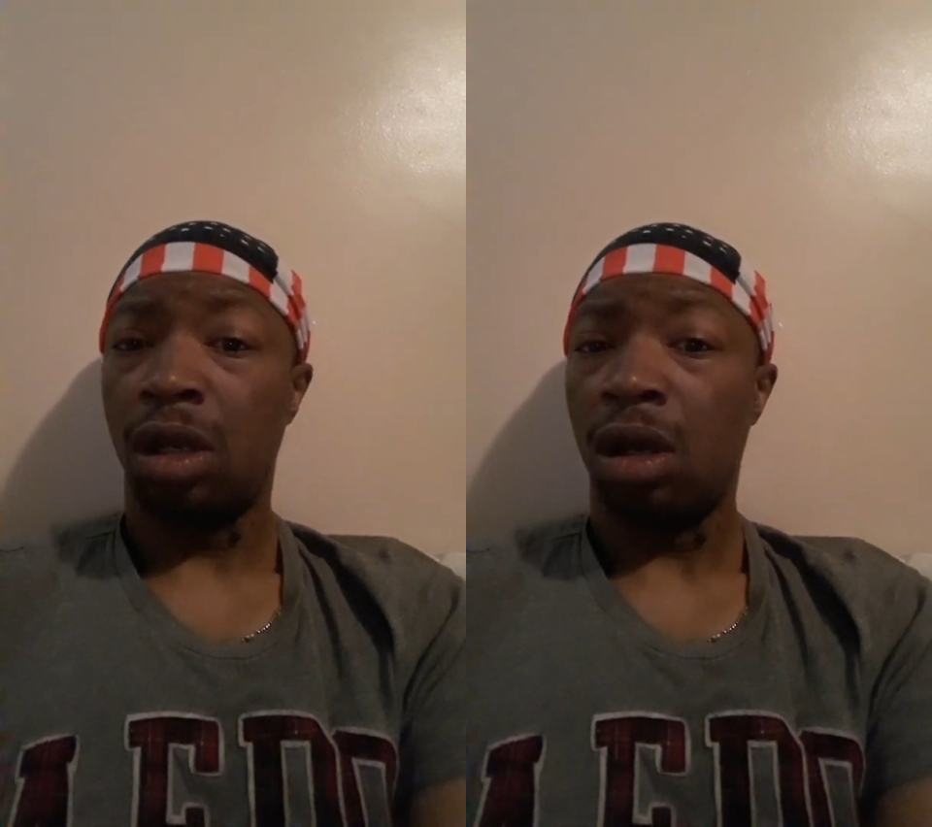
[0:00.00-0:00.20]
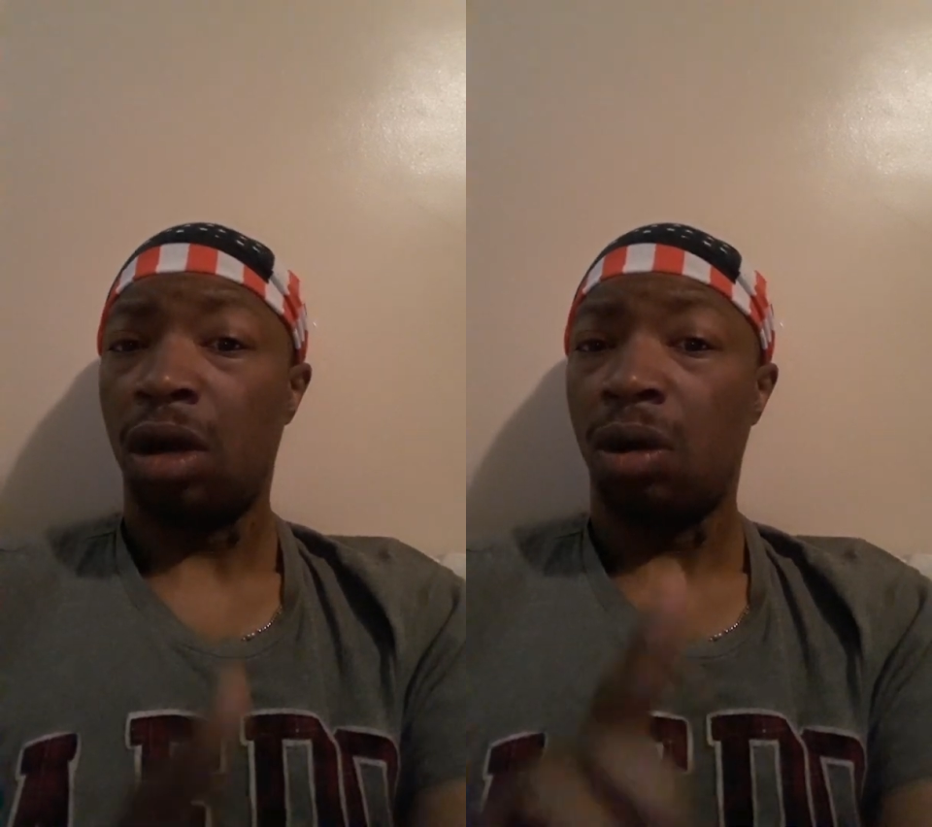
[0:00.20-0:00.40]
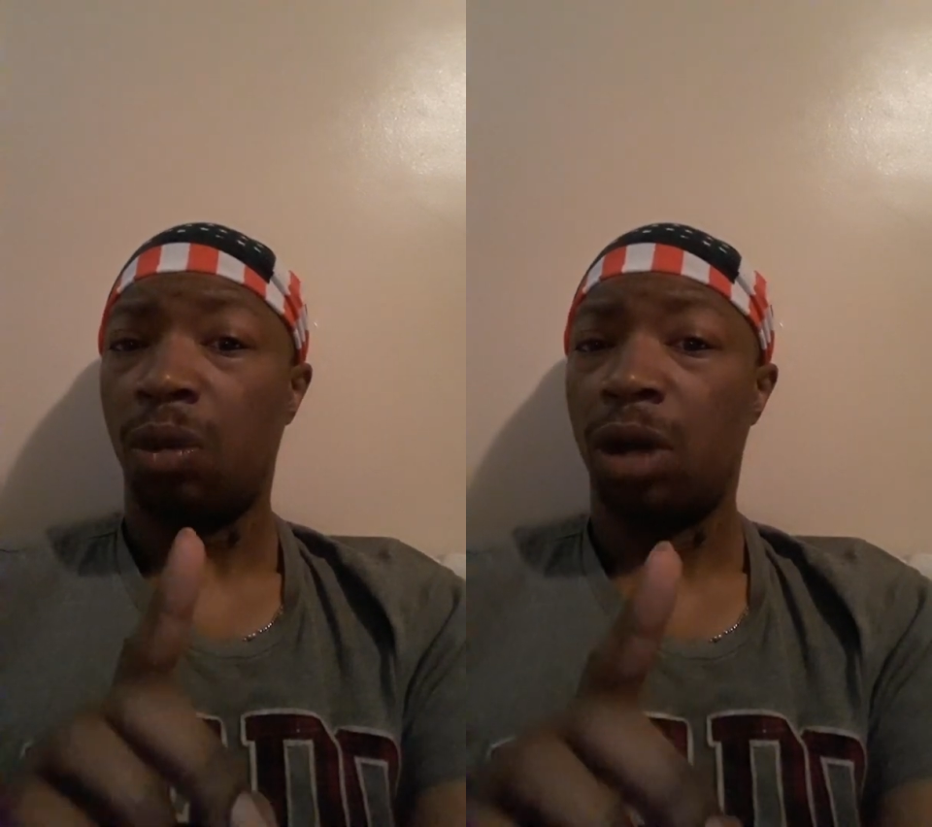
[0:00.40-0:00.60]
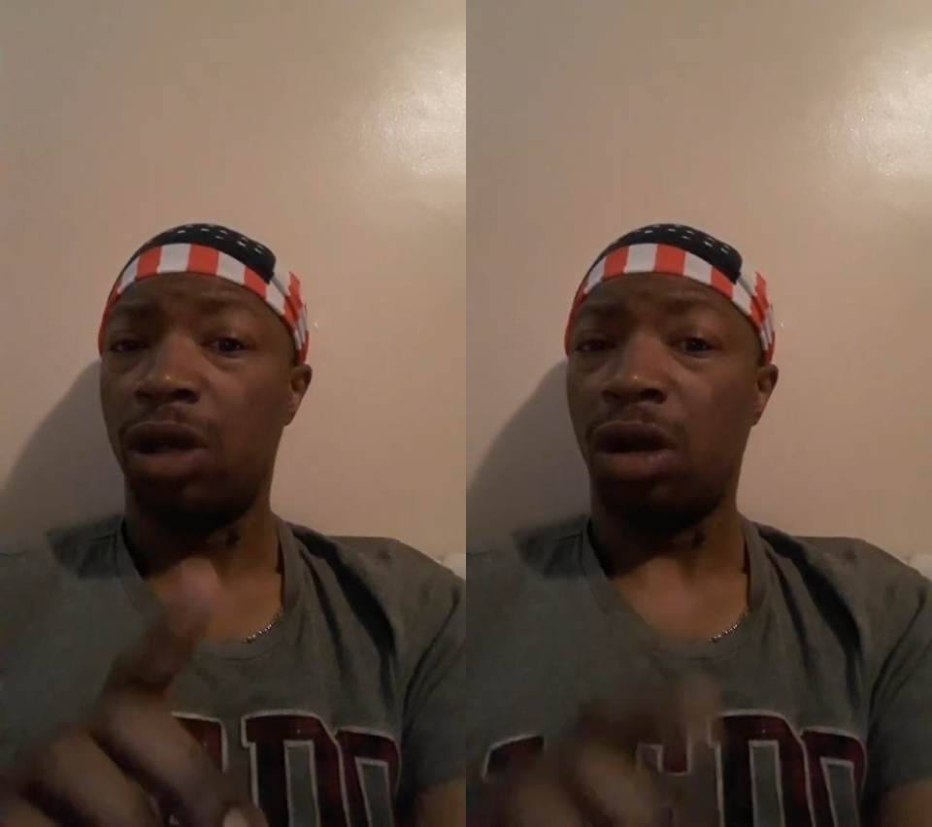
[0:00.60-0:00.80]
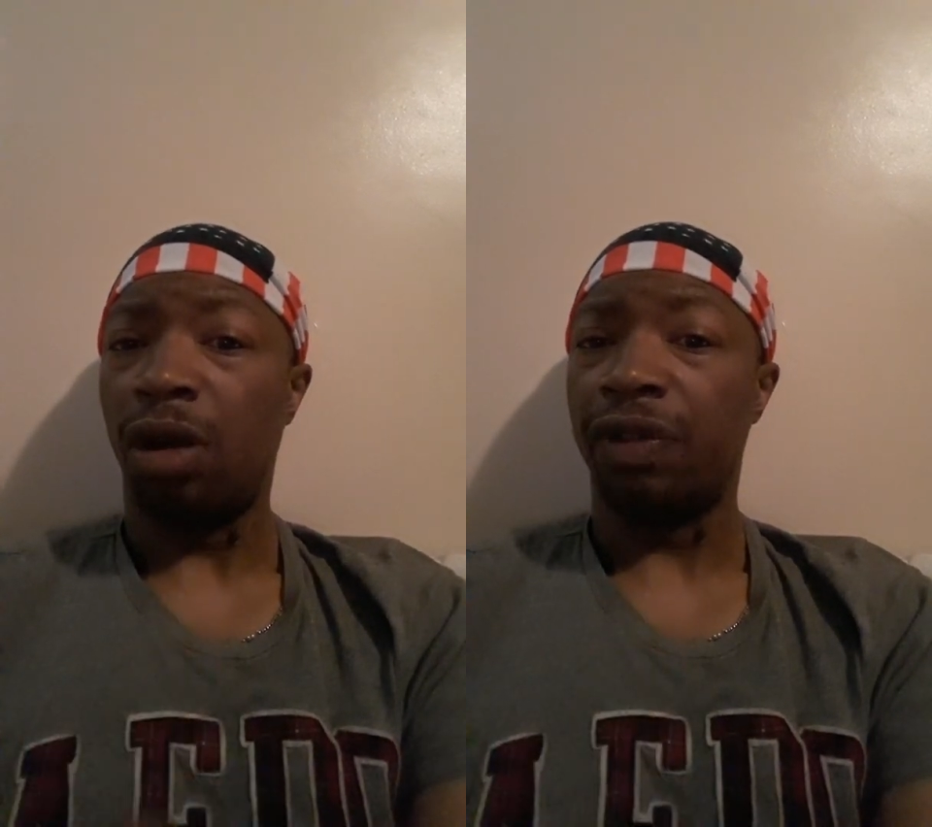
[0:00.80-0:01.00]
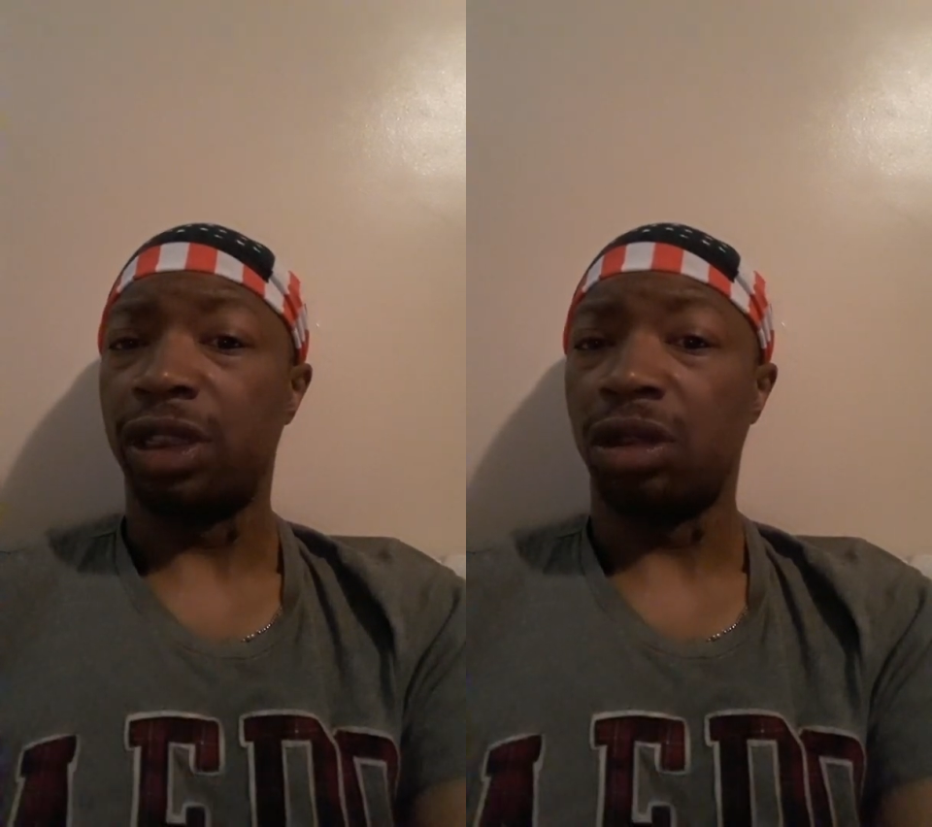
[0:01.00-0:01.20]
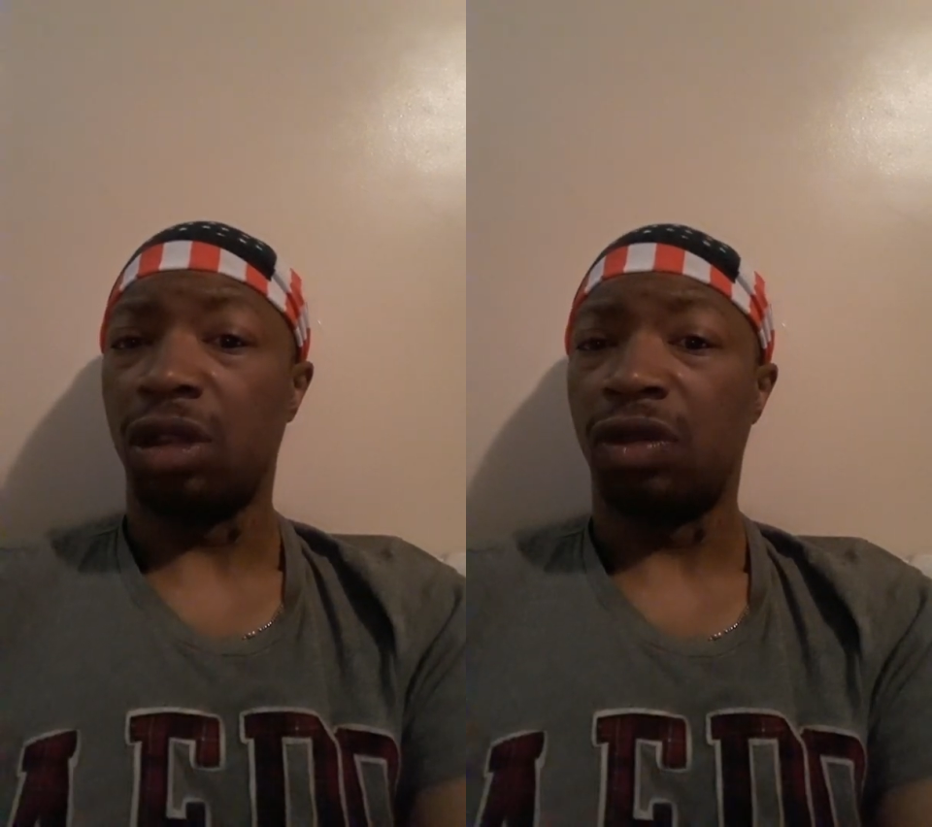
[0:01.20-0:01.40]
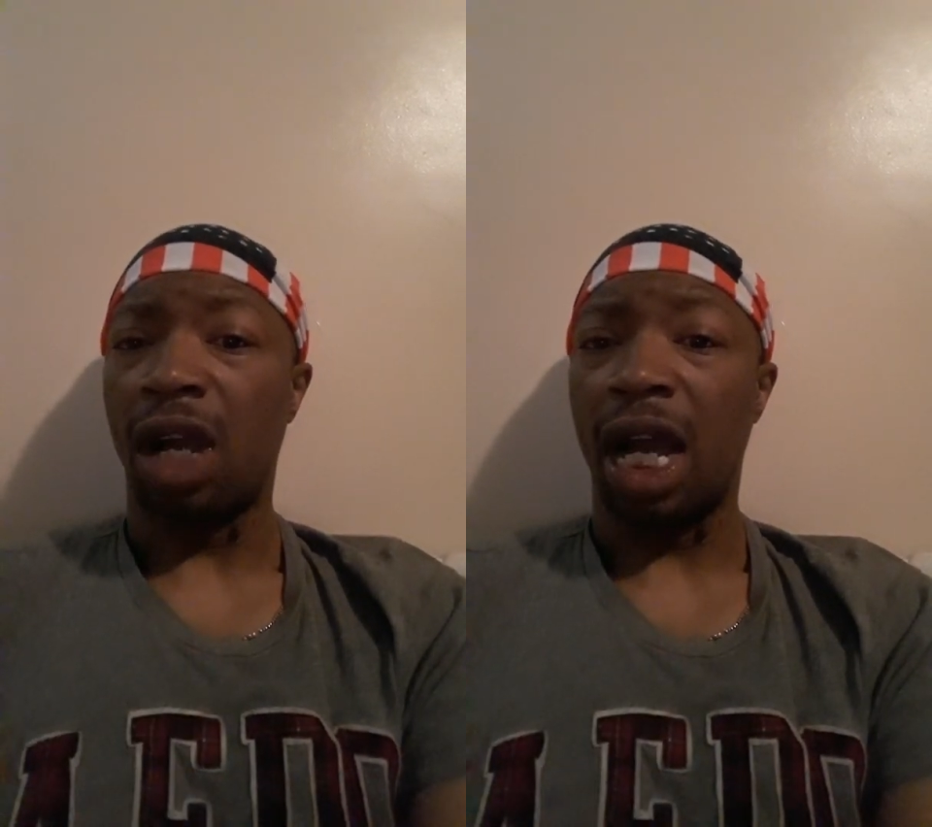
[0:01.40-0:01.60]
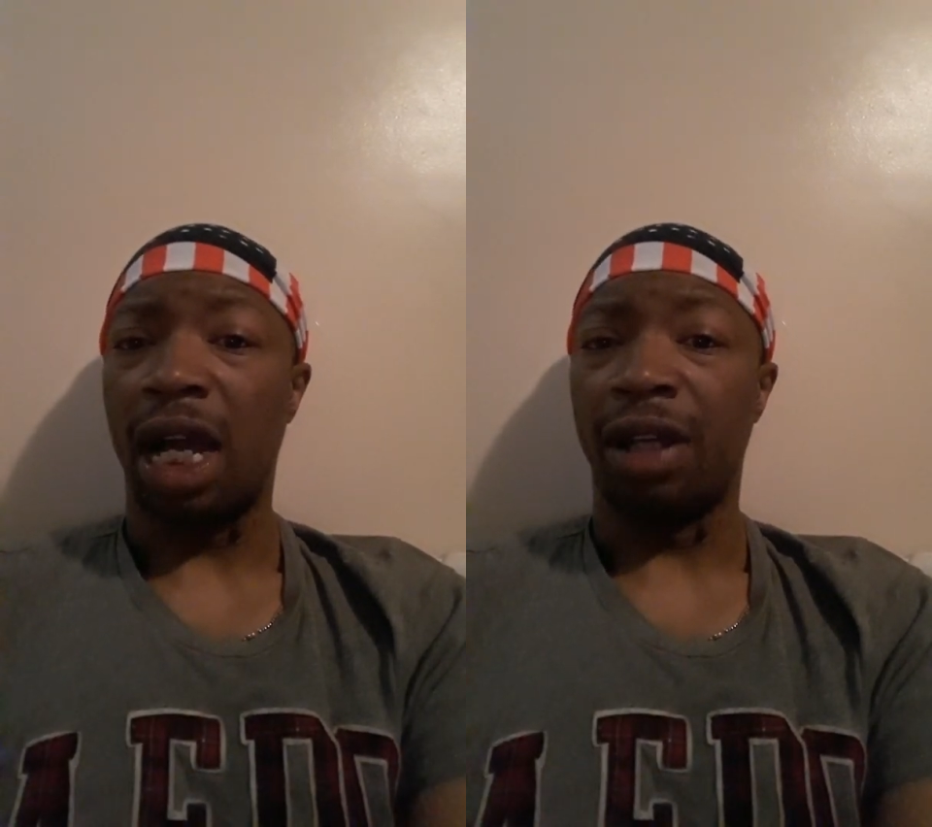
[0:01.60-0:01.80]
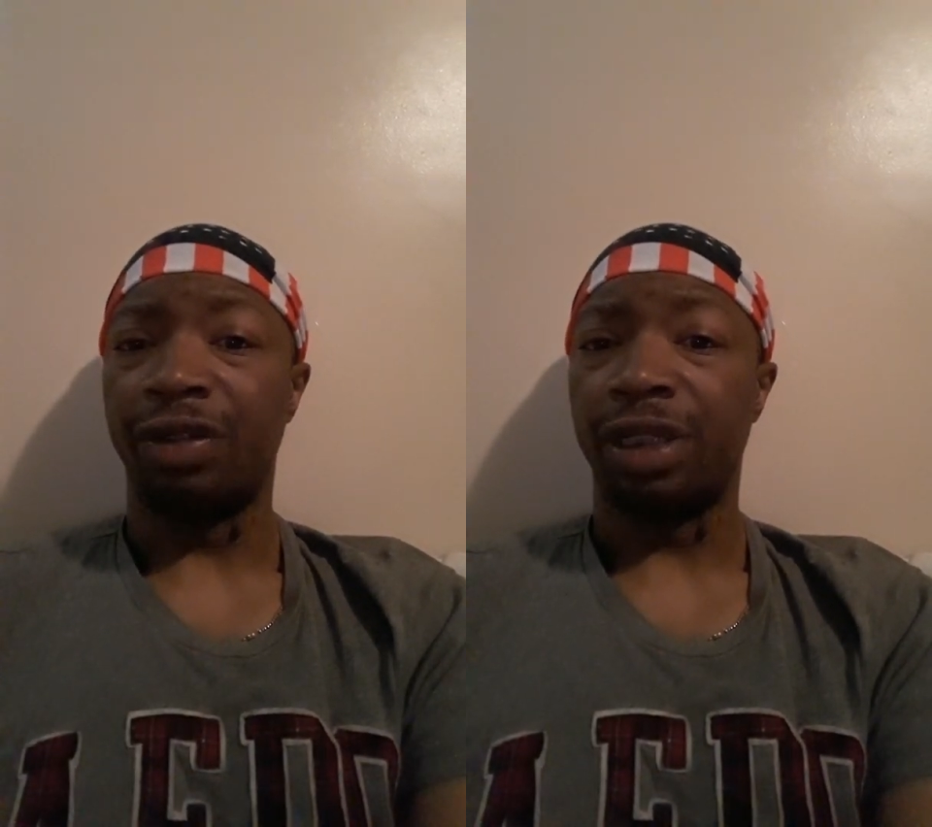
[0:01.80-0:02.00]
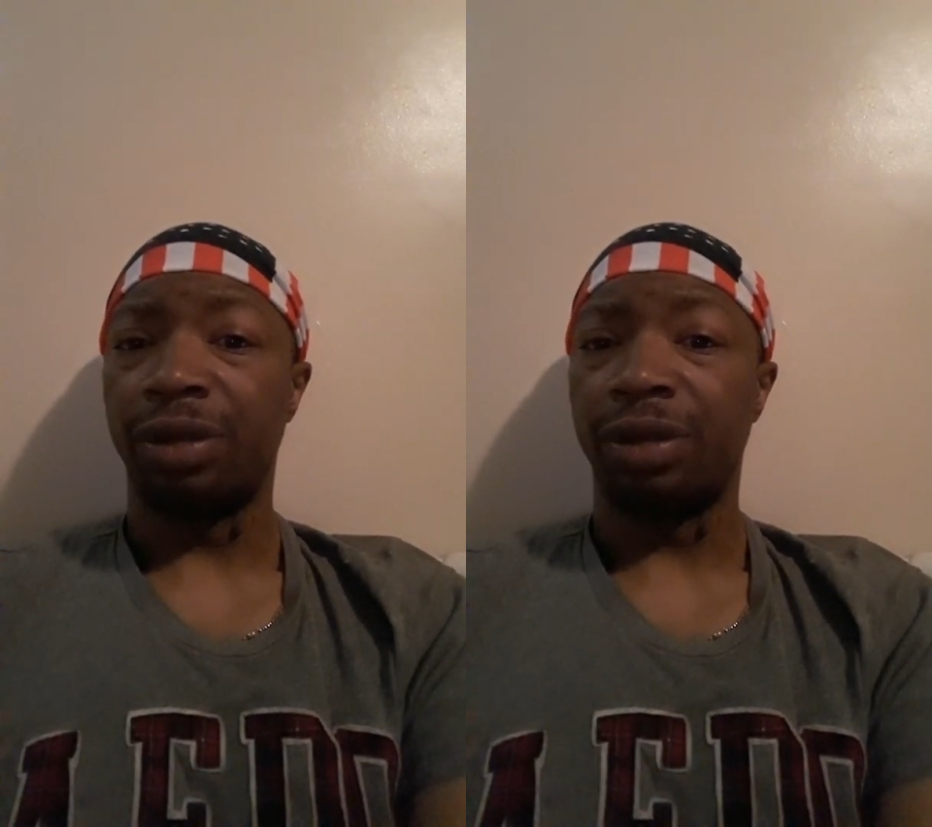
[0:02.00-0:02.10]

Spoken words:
One officer arrives.